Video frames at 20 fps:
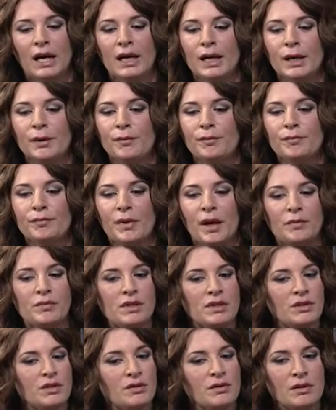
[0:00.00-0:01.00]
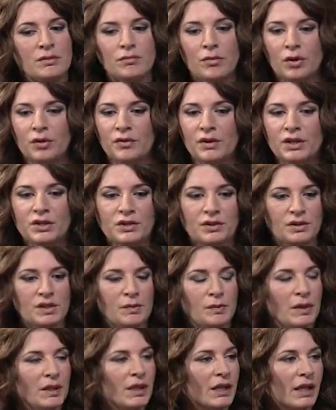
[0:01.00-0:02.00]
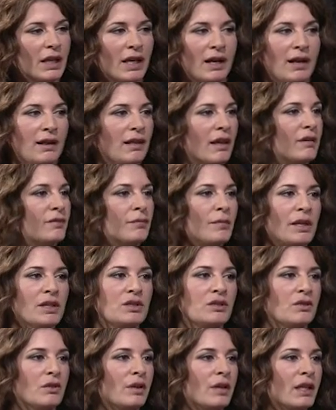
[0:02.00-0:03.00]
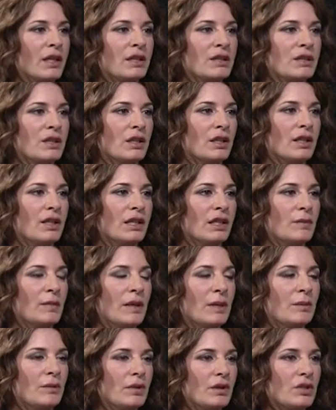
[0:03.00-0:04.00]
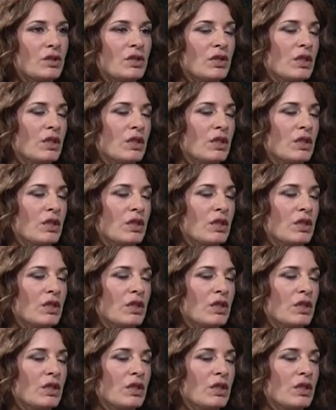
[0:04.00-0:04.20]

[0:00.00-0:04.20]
Um, I've been doing motivational speaking, and I love mentoring and talking to people and